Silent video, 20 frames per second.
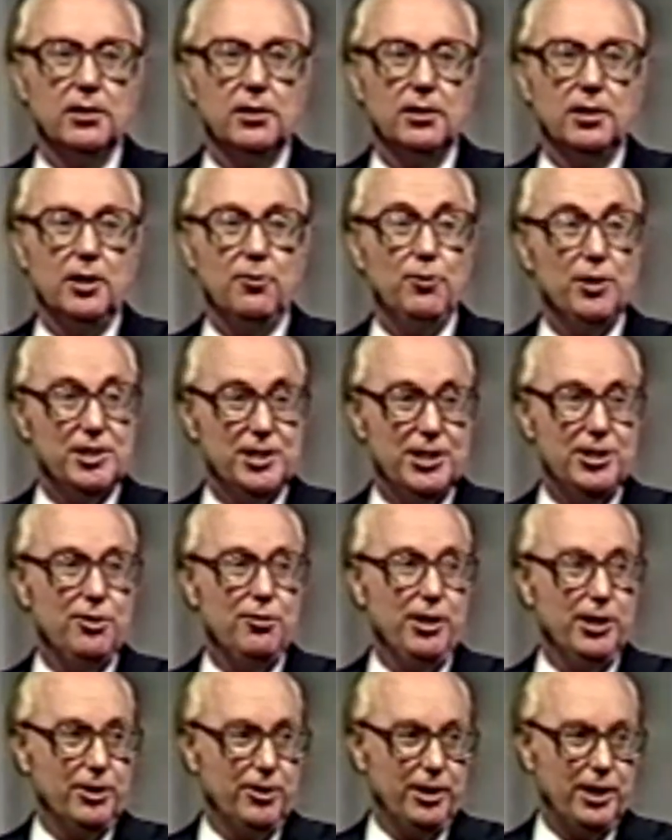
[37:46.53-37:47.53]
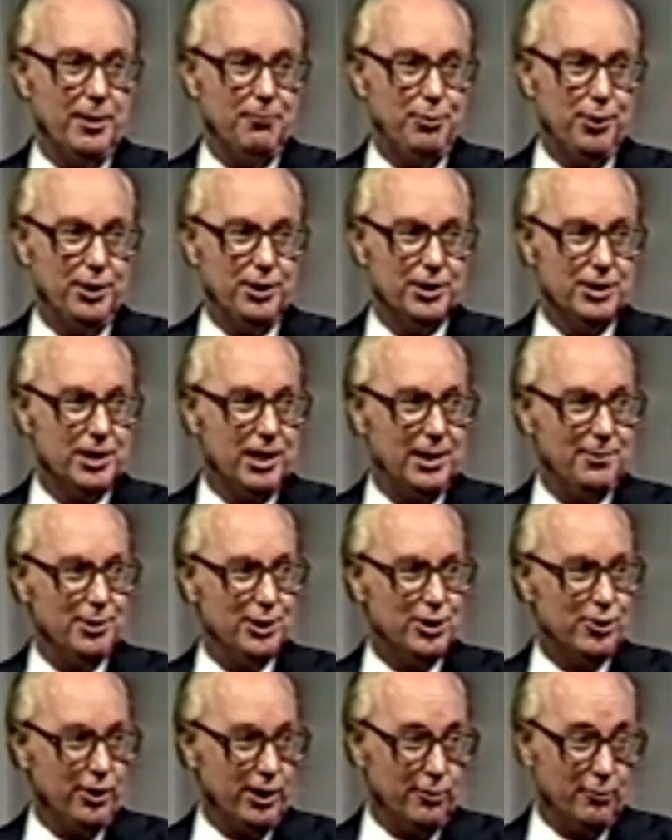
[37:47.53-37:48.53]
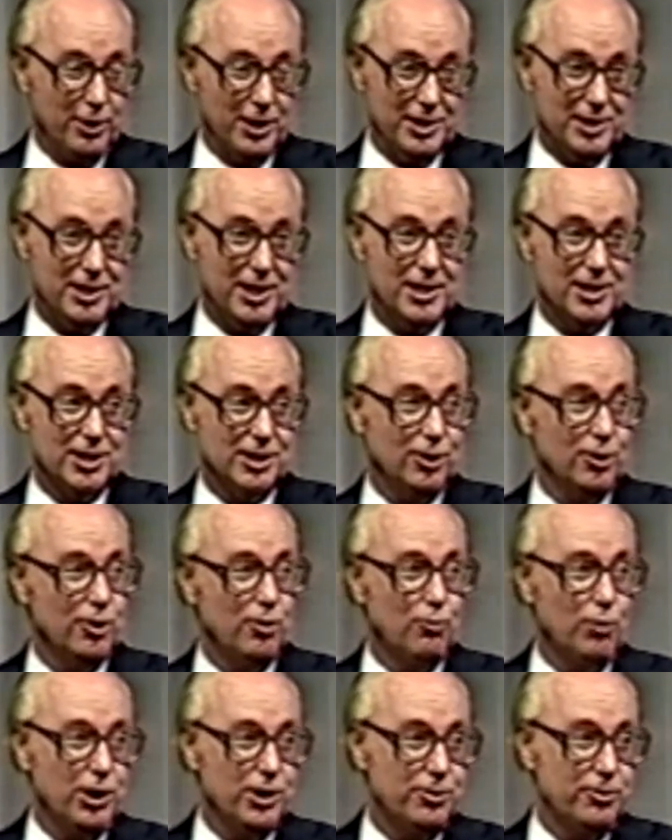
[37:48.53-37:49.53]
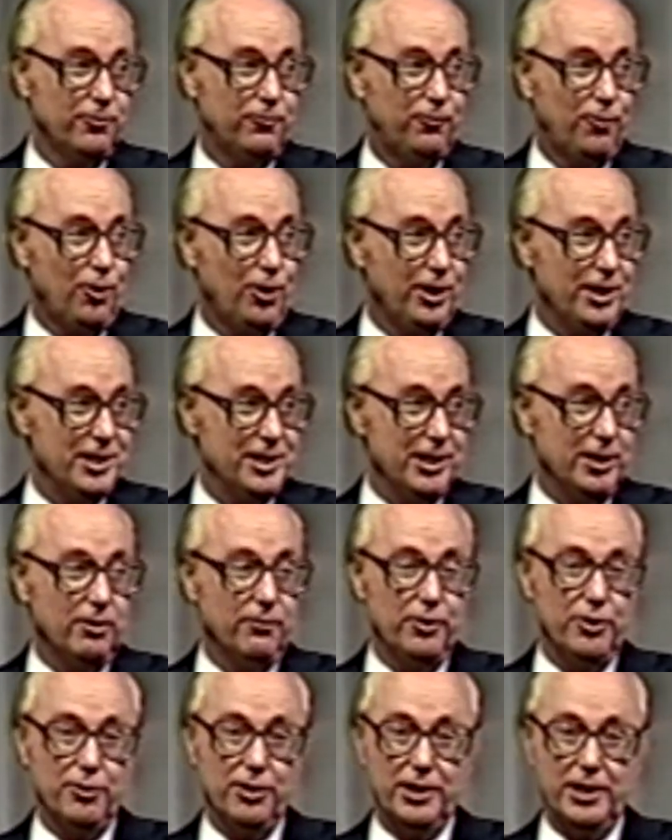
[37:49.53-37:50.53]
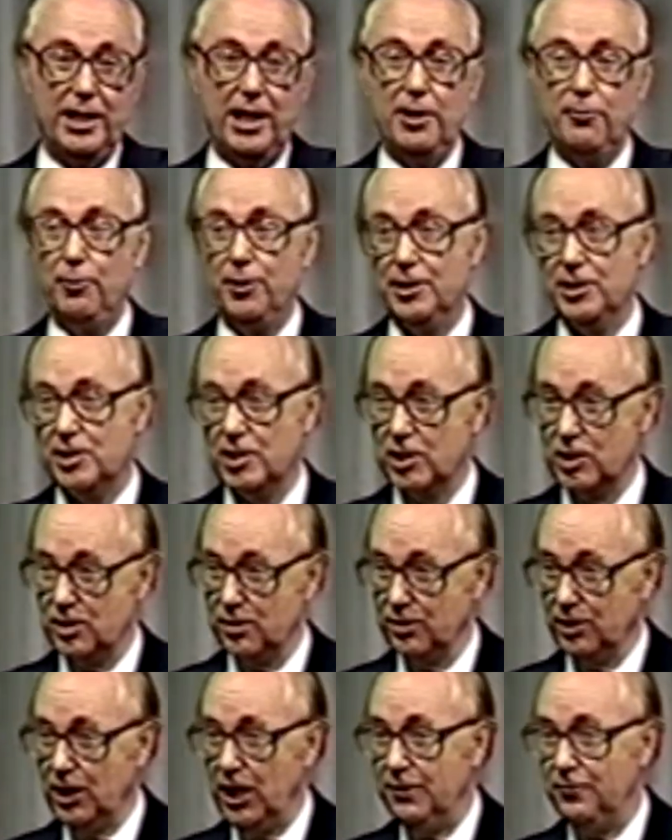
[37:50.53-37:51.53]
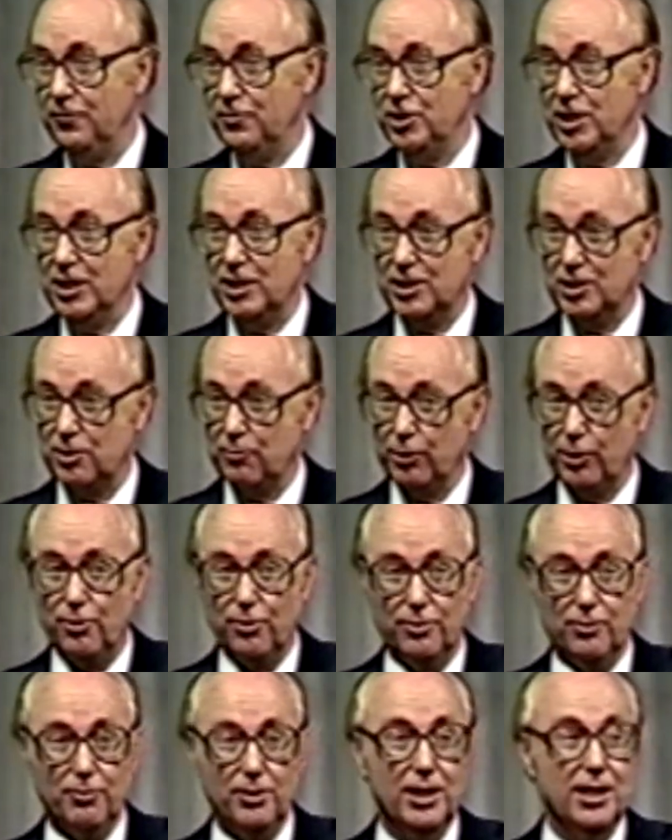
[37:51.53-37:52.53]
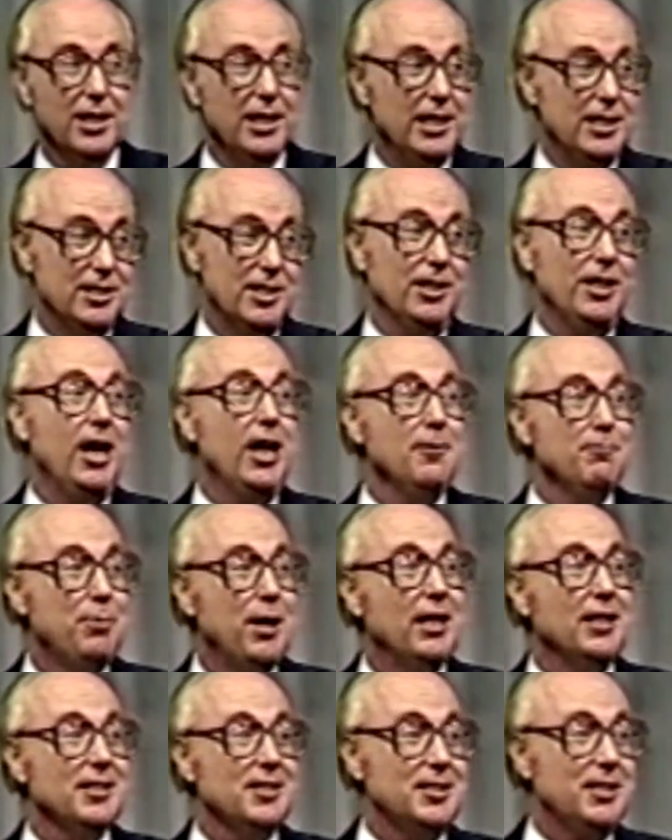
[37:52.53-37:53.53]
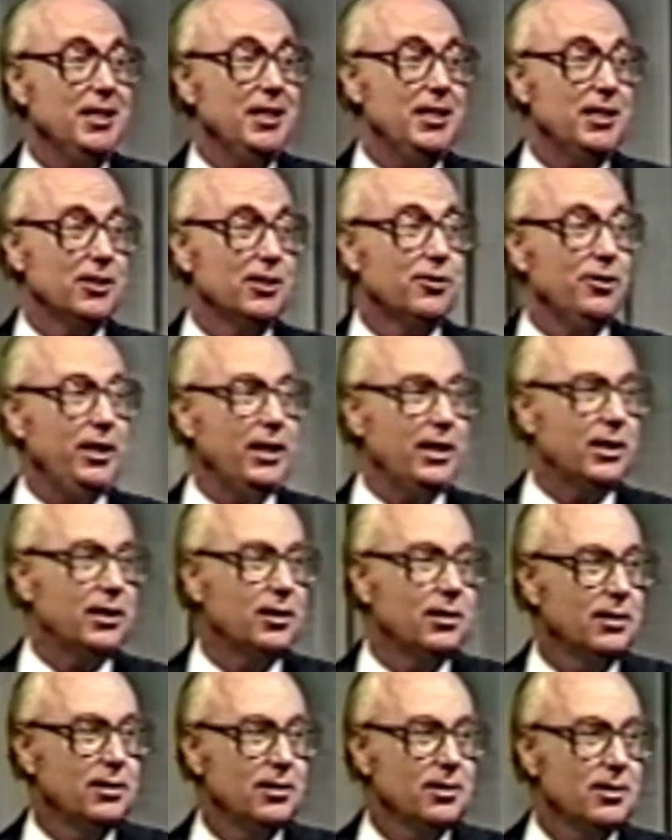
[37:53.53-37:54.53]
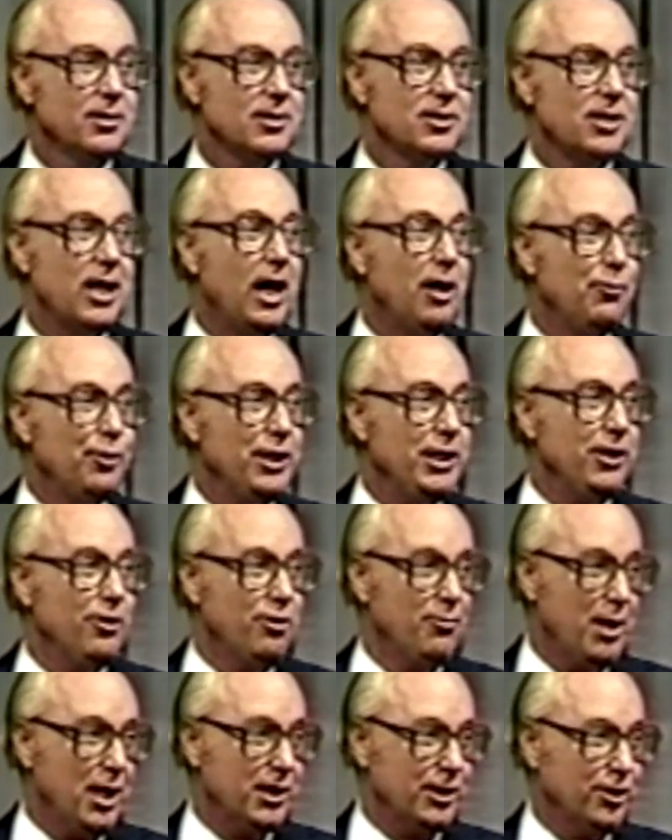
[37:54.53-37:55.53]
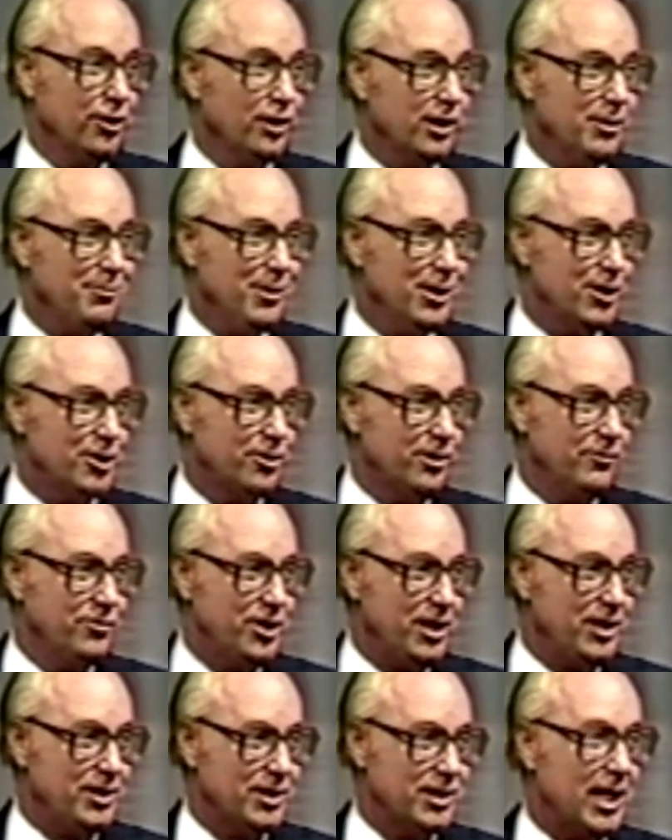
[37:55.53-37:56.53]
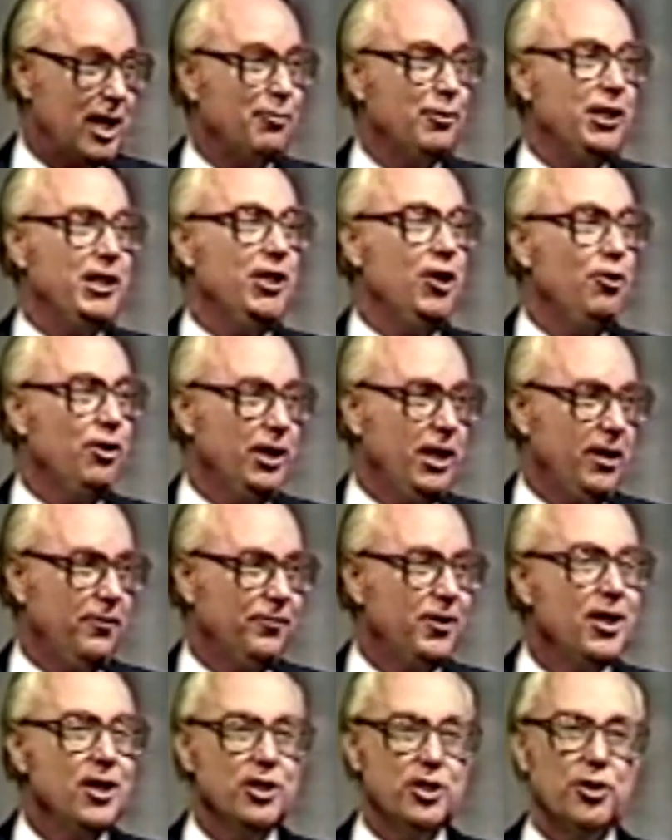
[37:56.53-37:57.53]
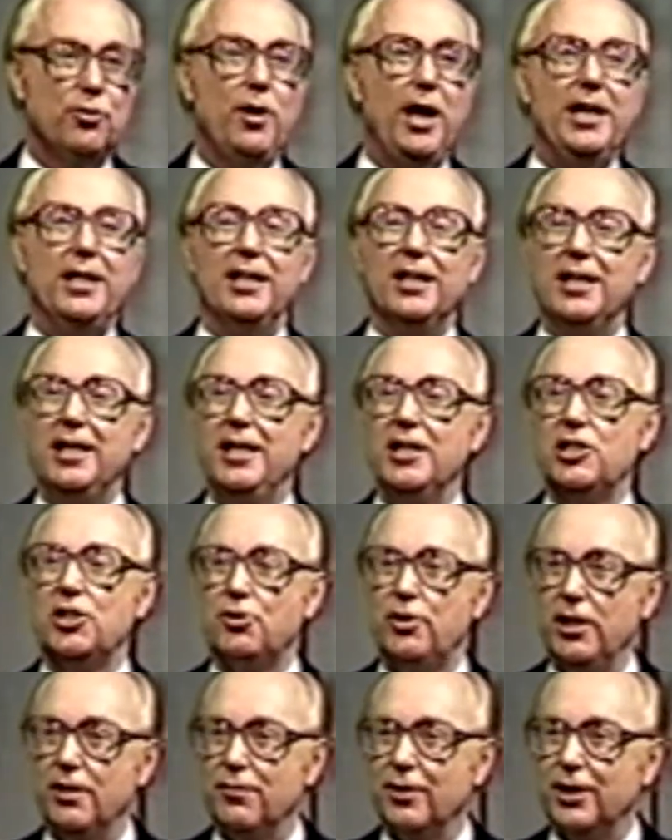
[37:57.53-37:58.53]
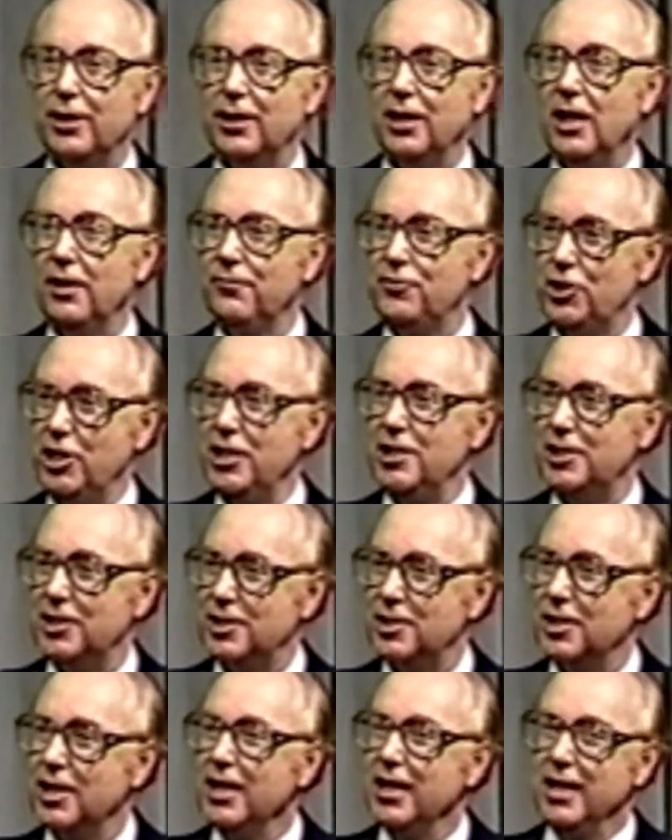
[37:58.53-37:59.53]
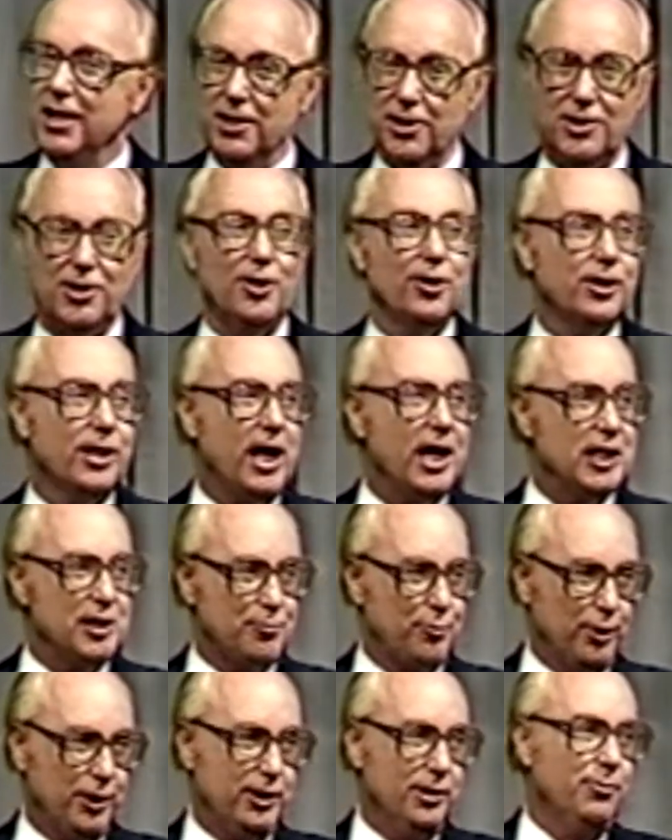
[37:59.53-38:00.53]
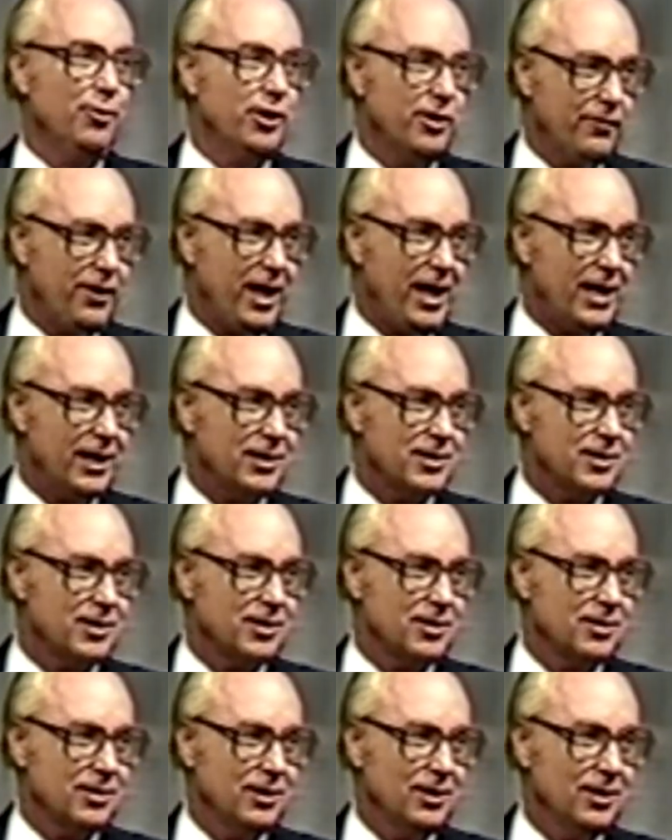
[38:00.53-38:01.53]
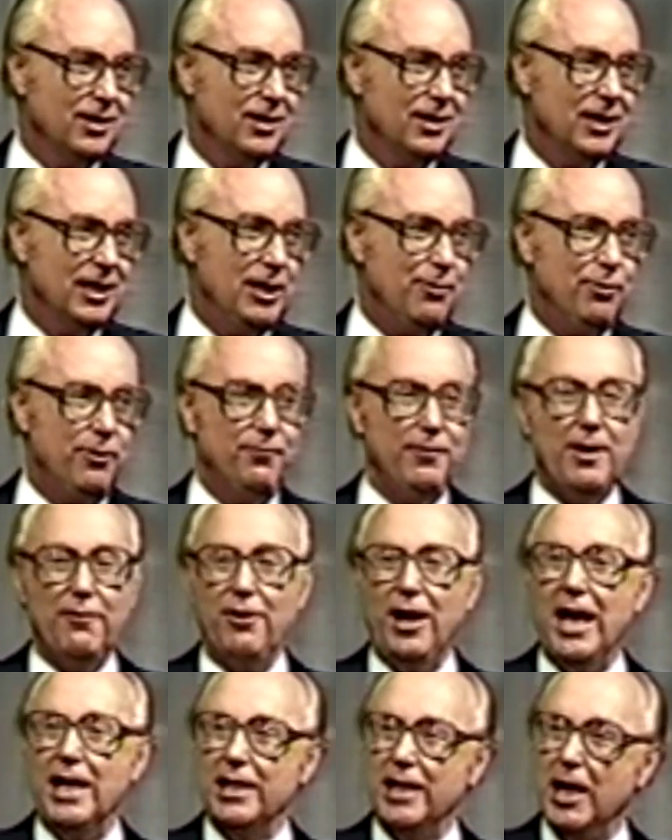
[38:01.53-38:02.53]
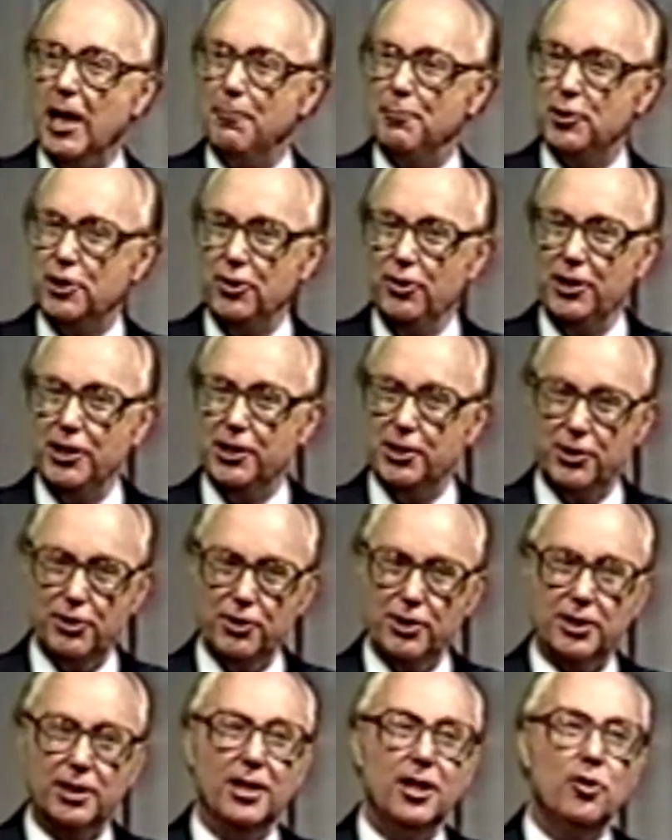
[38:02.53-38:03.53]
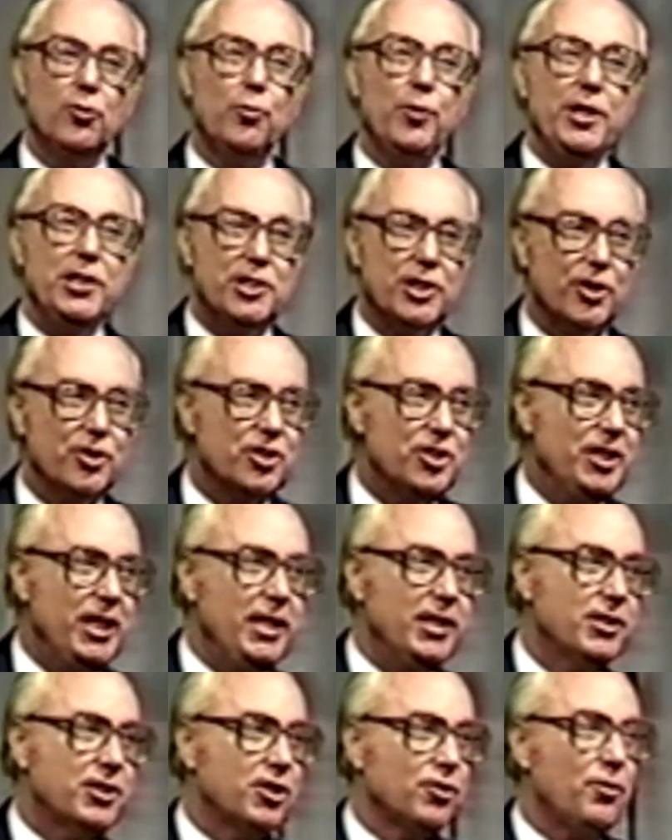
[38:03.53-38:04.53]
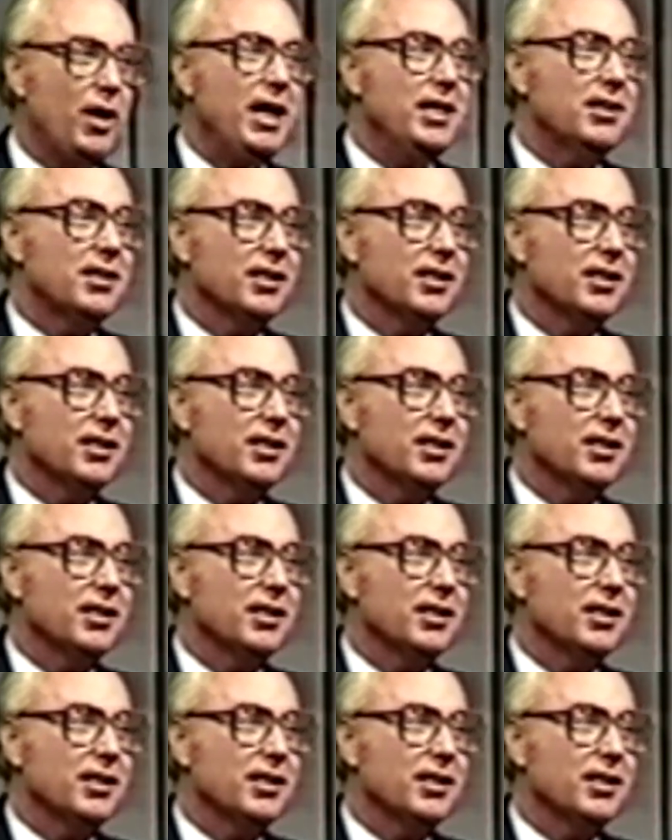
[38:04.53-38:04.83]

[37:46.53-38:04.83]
And what's he doing during that period of time? He's doing what he says in Luke 1 through 4. He's interviewing the eyewitnesses of the life of Jesus and record. He's a non Palestinian Greek. So how would he know about the earthly ministry of Jesus? How would he know enough to write the history of, the, of Jesus in the third gospel in the book of Acts? He would have never had that opportunity to do the research needed to write the